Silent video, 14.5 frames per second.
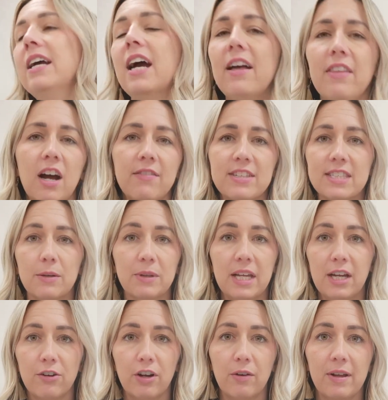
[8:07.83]
And then obviously with
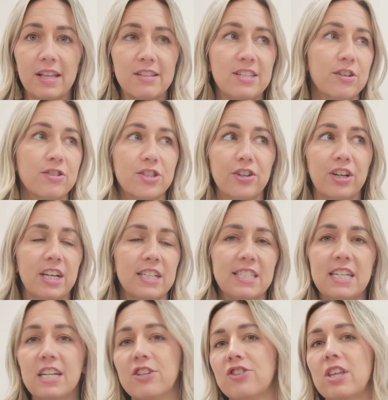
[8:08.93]
handwriting without tears, they're gonna
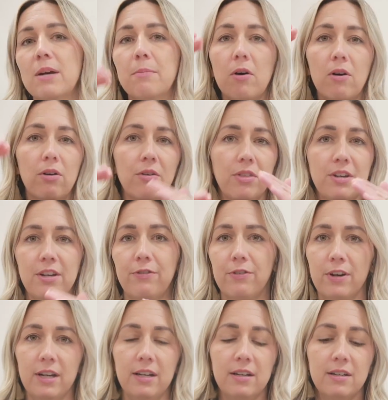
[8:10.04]
teach them all the
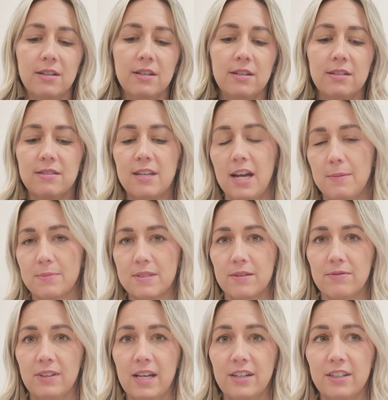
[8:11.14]
different types
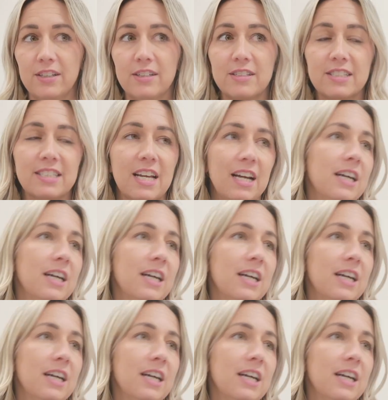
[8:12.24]
of letters,